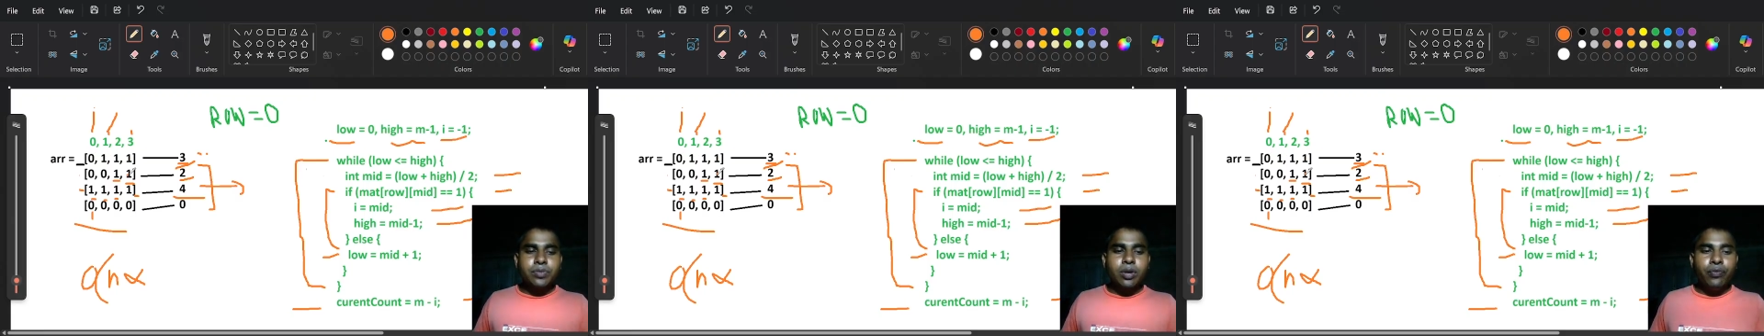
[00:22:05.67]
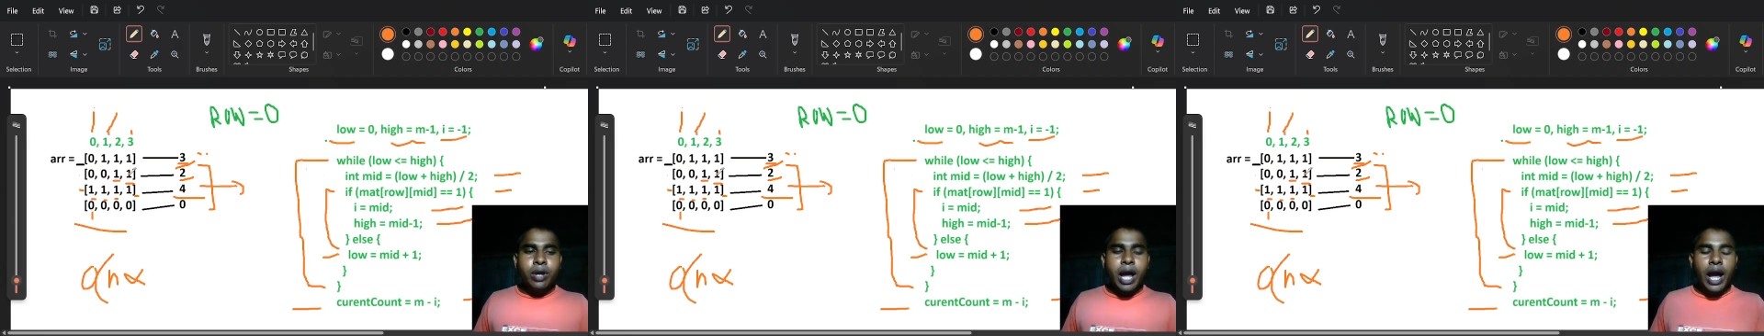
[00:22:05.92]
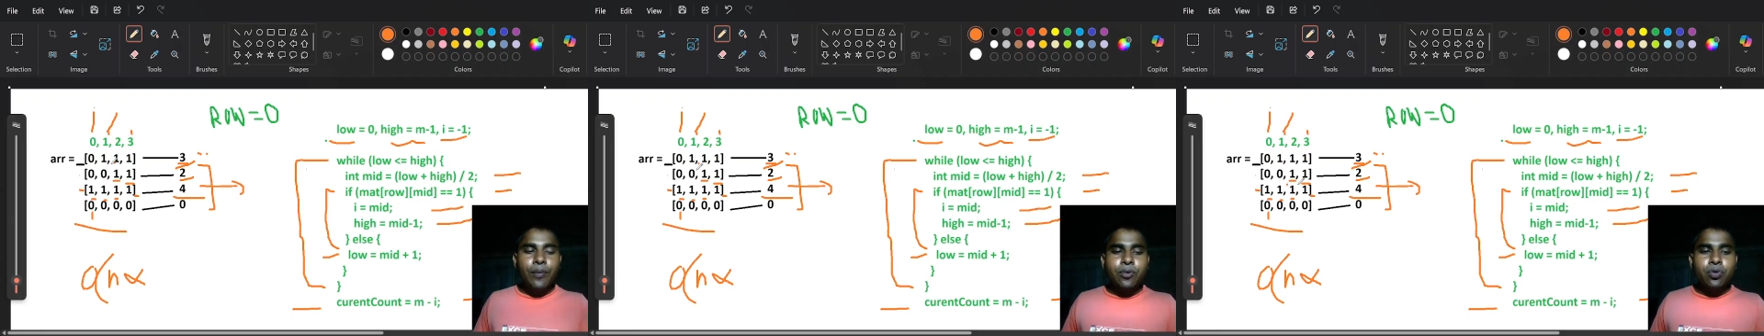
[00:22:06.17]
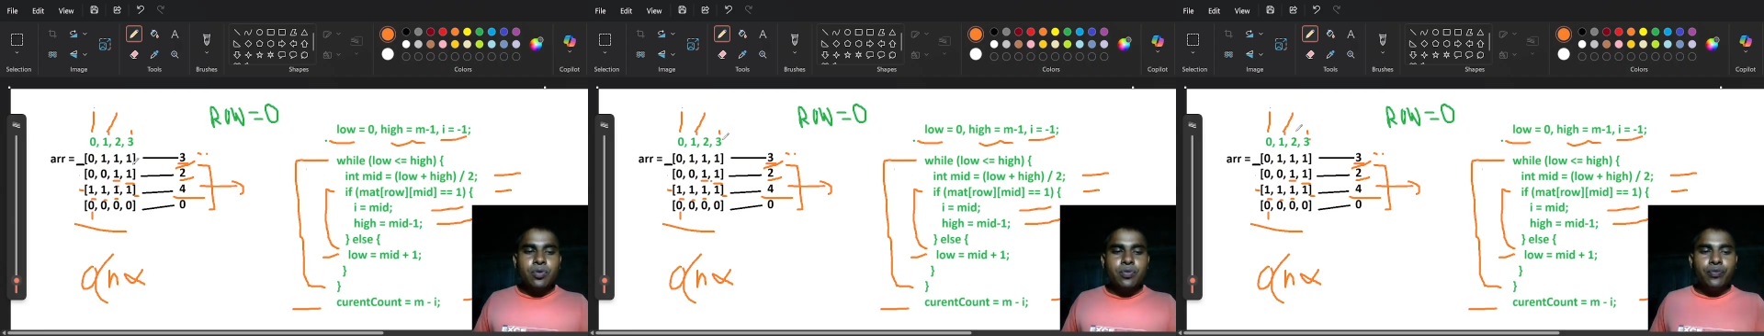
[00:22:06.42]
we are
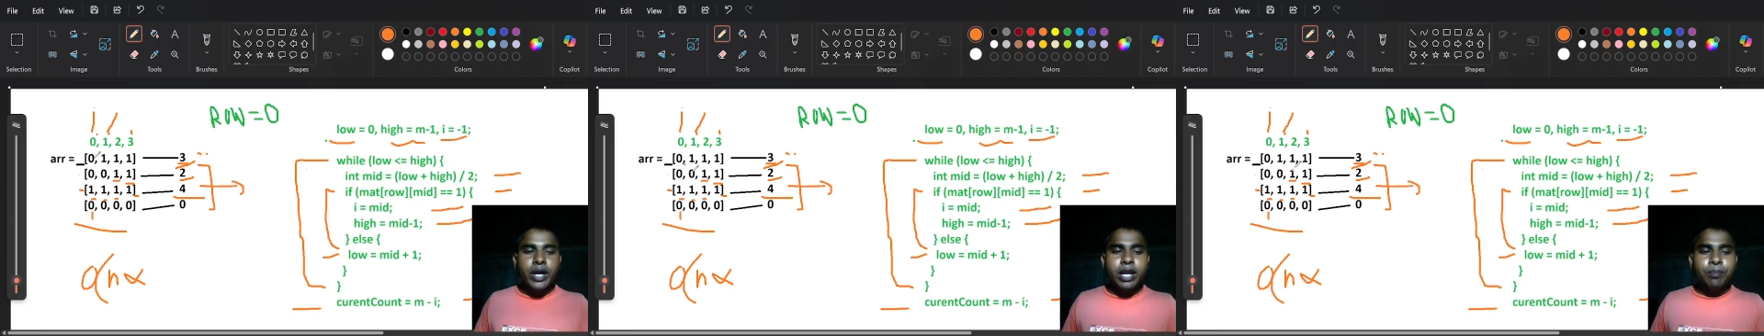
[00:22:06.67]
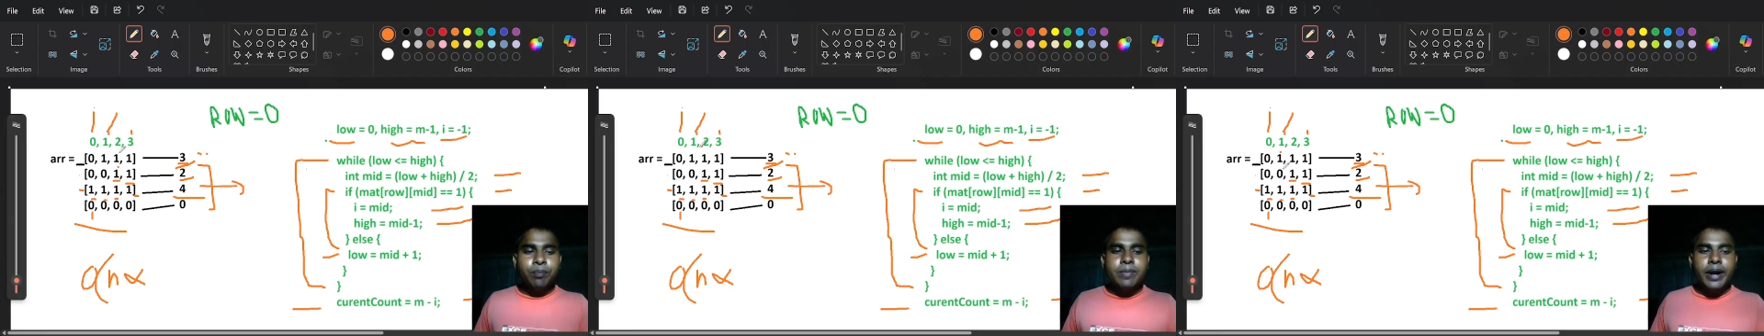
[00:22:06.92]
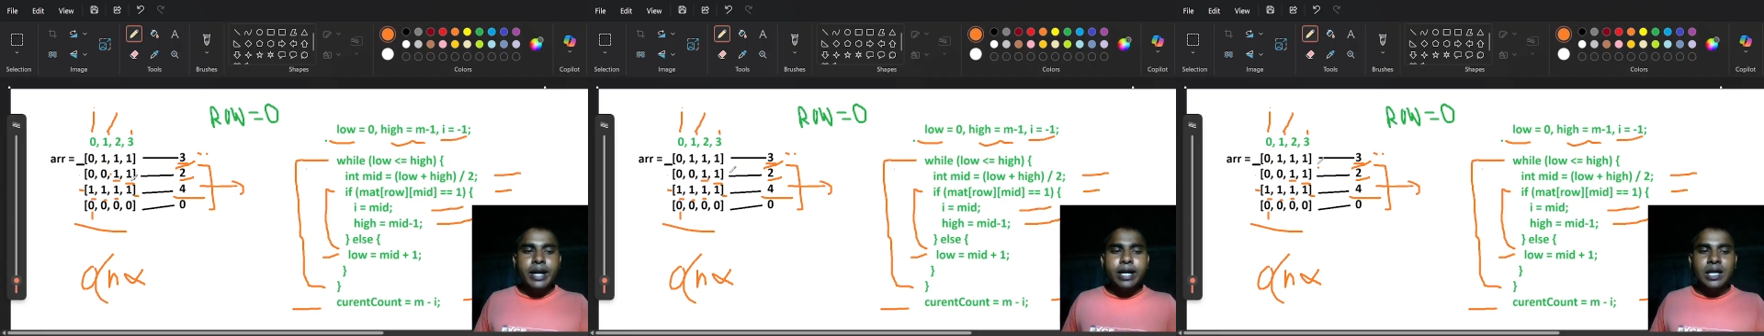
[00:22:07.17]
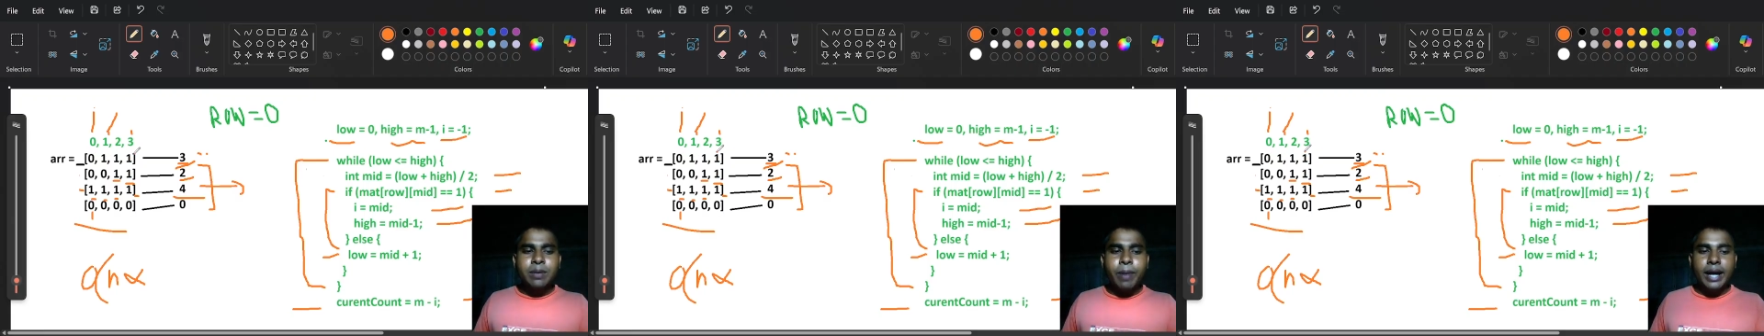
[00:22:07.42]

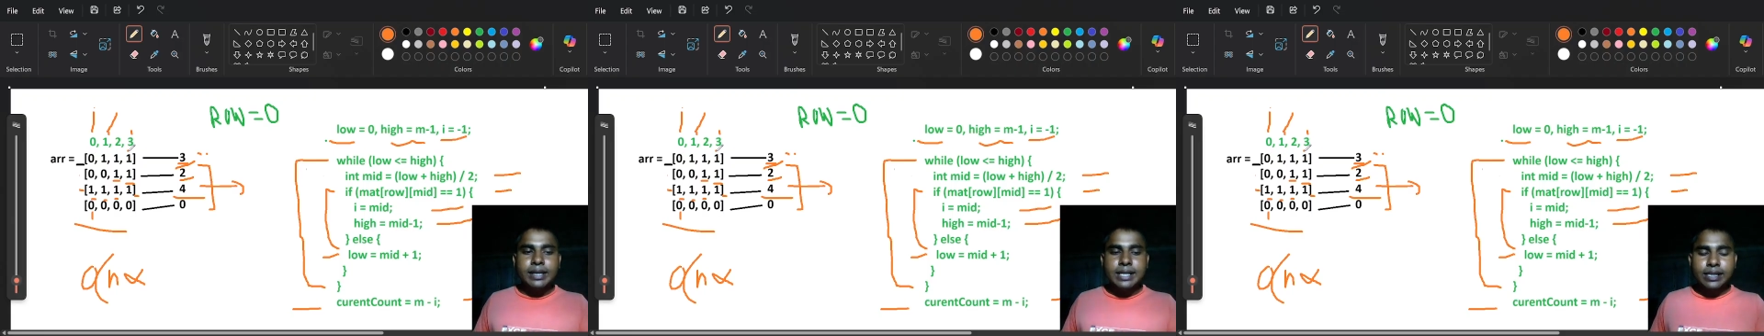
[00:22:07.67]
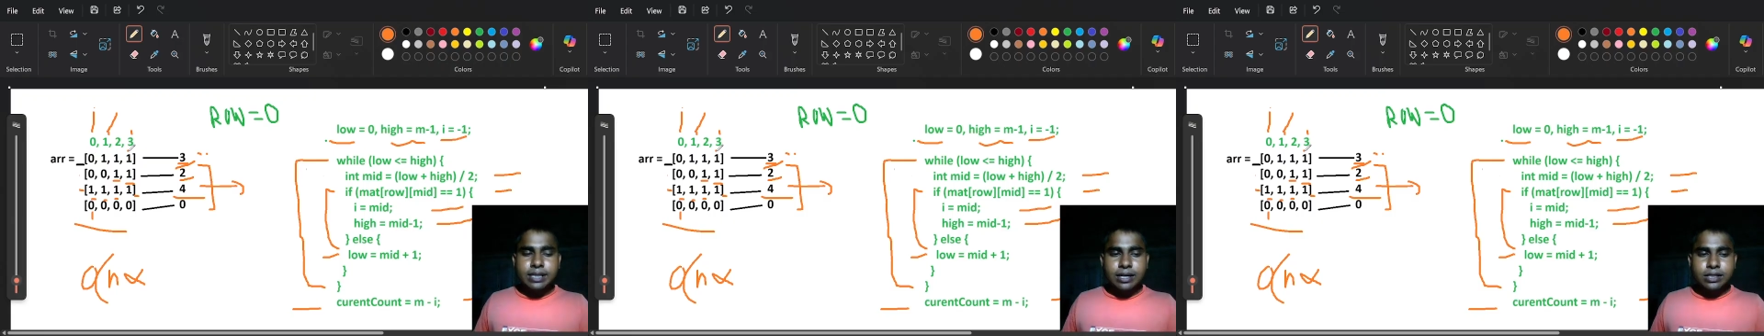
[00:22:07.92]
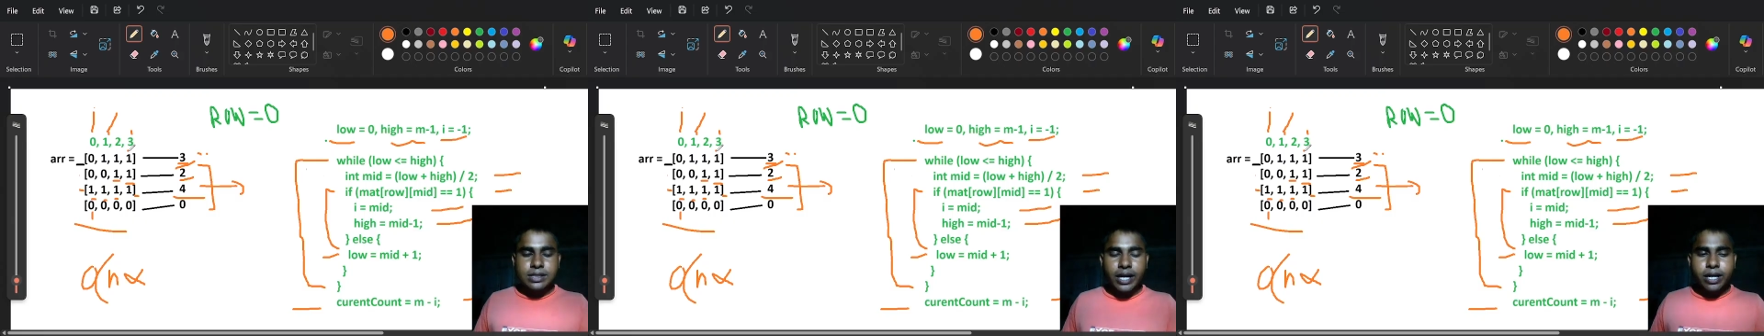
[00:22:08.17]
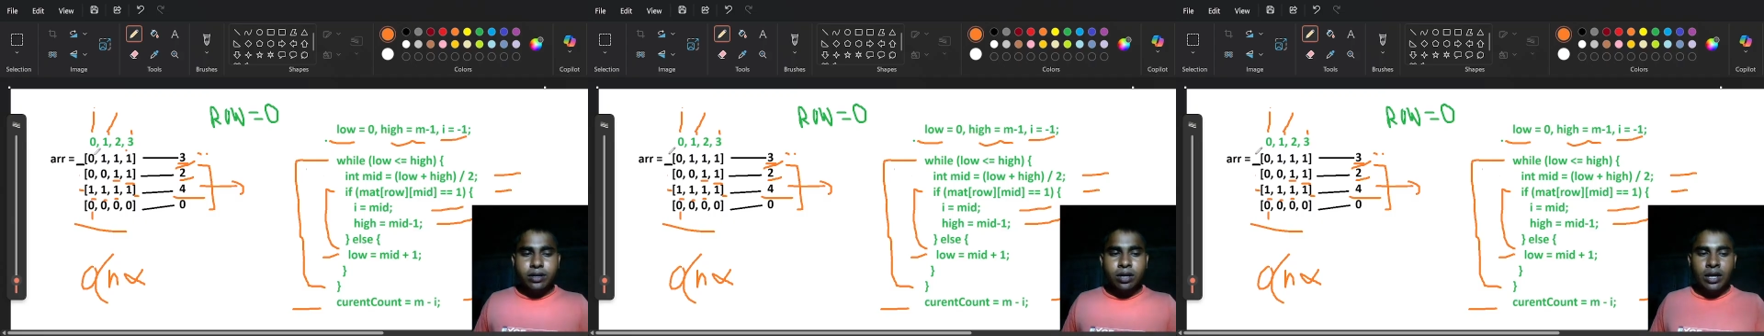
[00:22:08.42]
implementing the binary search,
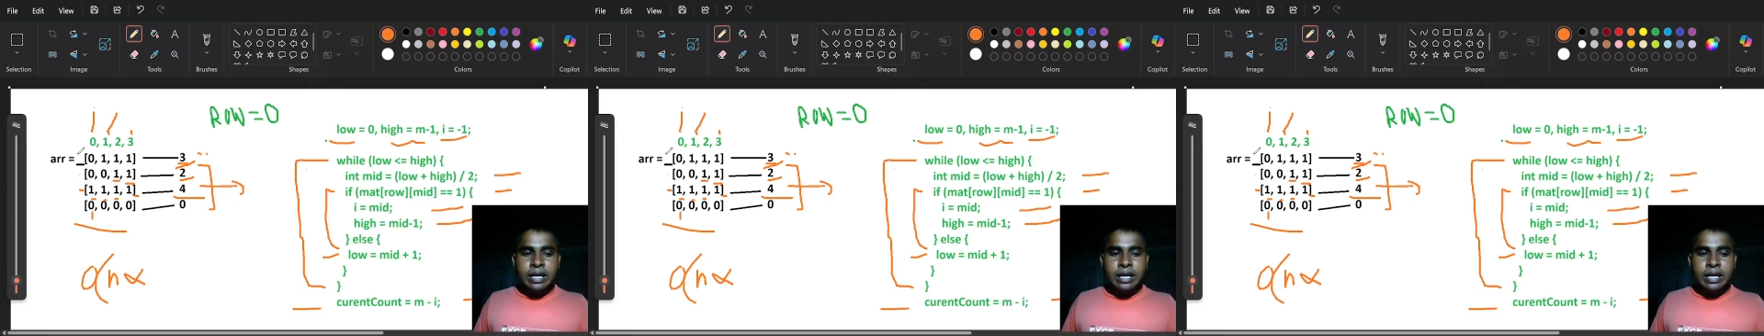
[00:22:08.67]
right?